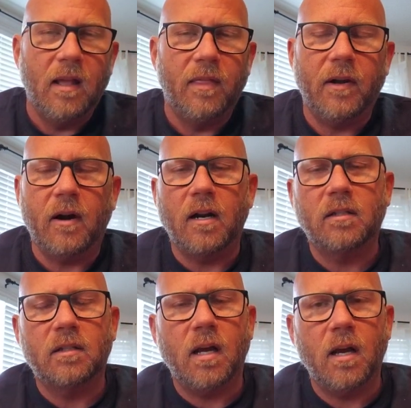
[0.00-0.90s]
There are
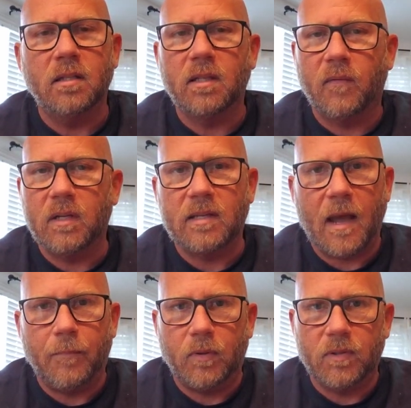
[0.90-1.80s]
tons of
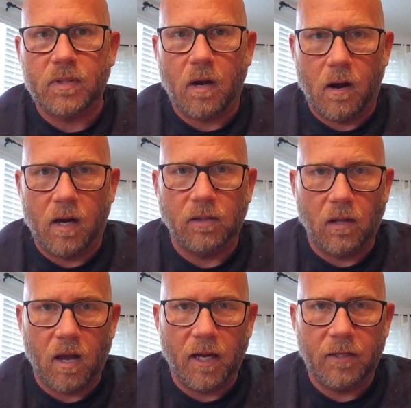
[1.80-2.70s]
examples
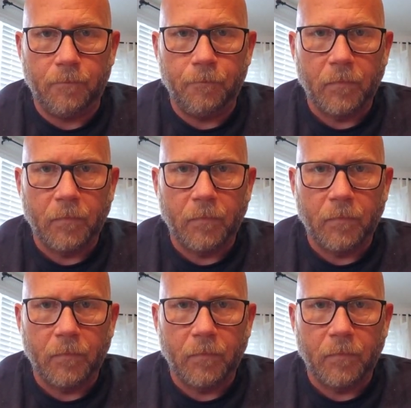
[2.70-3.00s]
online.